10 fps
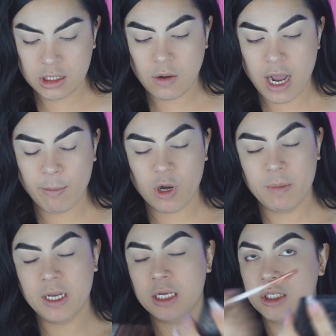So I'm gonna
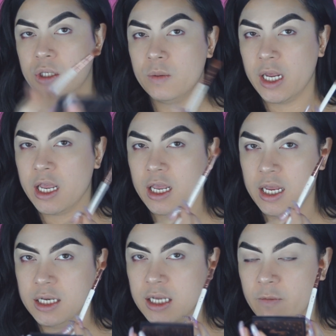be doing
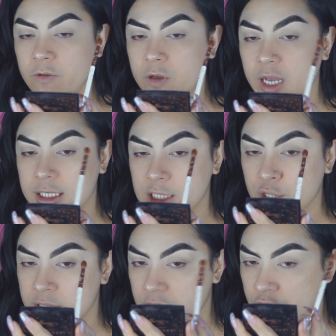He Devil as a
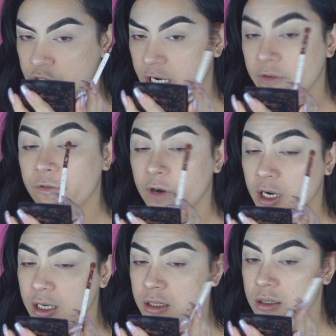transition shade
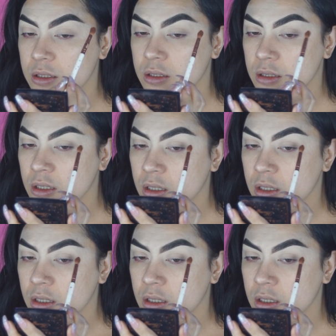first.